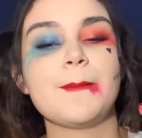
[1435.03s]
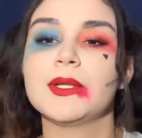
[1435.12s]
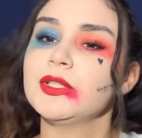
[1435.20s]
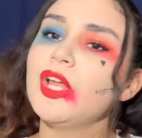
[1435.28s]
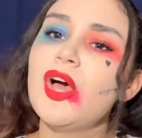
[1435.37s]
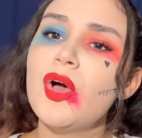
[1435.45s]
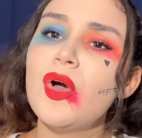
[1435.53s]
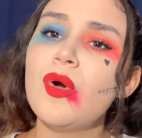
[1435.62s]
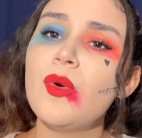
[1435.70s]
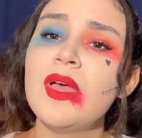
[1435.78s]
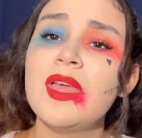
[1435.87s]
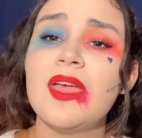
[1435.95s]

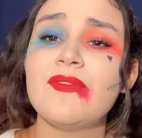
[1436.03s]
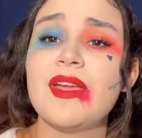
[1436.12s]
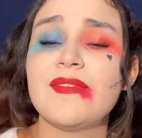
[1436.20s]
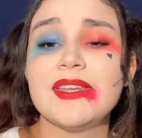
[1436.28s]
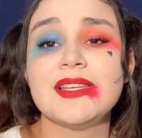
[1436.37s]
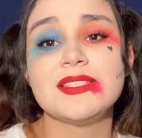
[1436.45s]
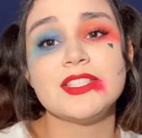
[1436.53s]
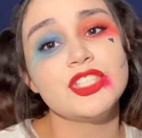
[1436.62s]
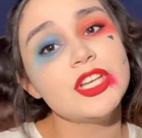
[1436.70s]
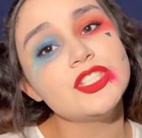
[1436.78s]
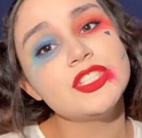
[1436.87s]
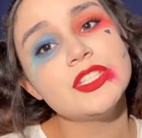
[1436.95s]
below. If you have any
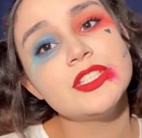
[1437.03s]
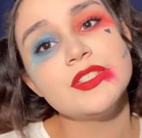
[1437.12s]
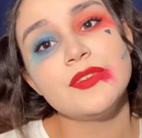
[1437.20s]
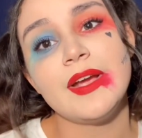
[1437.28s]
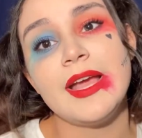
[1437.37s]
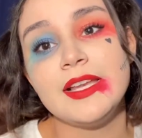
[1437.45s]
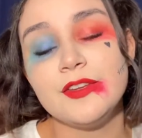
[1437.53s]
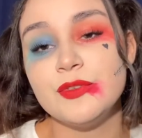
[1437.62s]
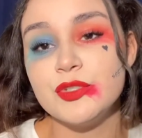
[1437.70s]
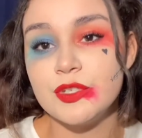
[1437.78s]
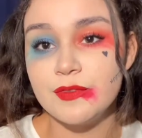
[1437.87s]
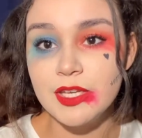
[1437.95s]
suggestions for any
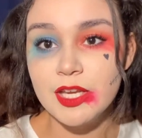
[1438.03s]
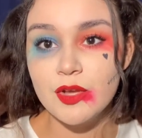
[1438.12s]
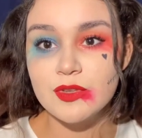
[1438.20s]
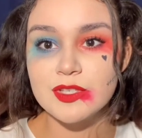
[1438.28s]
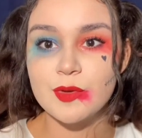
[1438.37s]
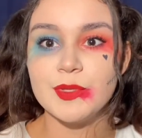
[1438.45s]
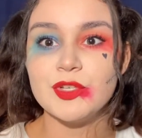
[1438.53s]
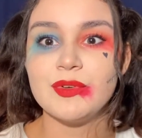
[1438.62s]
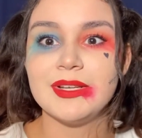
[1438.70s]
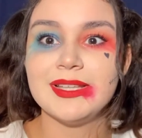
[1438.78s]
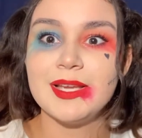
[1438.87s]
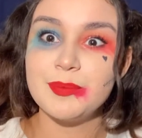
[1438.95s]
future videos, that would be
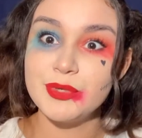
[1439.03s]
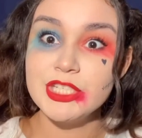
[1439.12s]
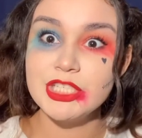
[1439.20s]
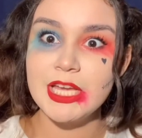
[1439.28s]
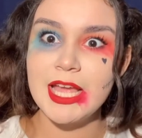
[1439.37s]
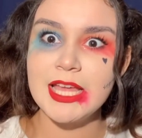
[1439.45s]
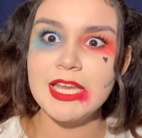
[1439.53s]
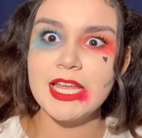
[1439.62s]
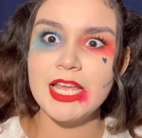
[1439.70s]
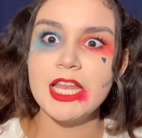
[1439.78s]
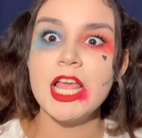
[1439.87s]
greatly appreciated.